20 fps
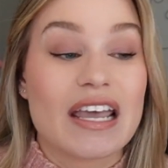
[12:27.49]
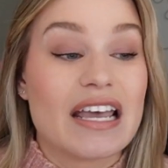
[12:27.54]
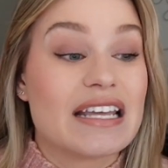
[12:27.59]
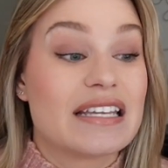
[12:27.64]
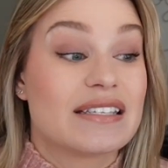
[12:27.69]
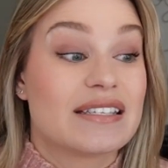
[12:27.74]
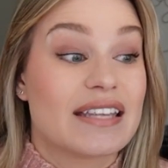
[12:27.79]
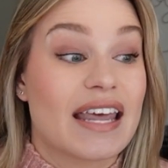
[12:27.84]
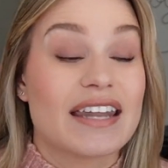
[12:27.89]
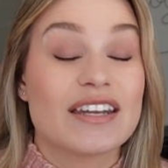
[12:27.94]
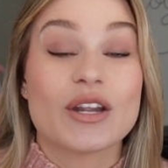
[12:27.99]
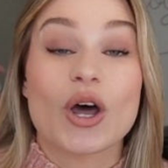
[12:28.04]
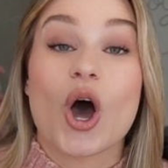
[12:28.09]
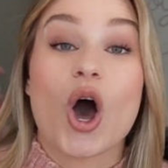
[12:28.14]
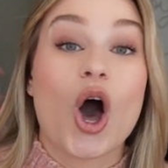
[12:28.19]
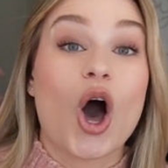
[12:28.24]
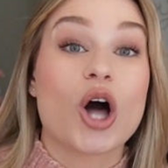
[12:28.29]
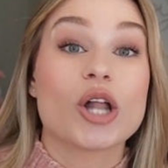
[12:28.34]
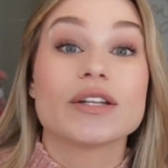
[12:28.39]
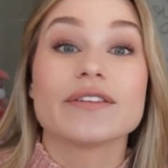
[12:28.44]
Send
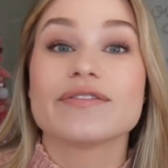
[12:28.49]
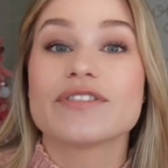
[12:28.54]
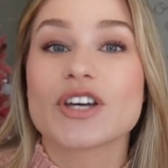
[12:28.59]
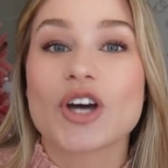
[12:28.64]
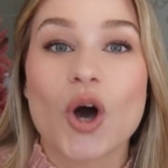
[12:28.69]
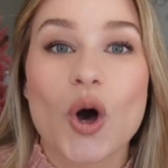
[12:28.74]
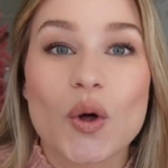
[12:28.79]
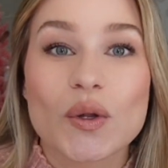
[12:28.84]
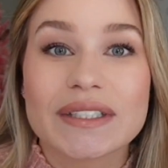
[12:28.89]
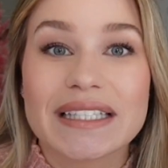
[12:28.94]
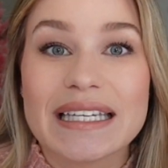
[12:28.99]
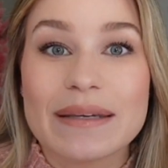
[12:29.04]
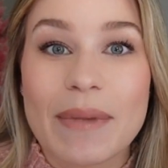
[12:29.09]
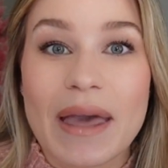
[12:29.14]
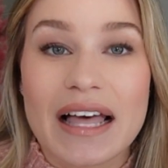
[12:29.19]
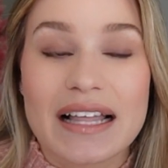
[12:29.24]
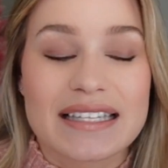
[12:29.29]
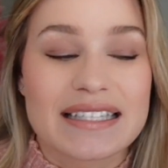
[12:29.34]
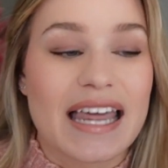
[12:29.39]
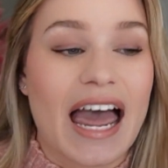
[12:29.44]
all of the cold
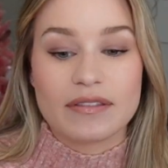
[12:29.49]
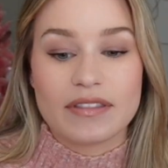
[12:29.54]
emails.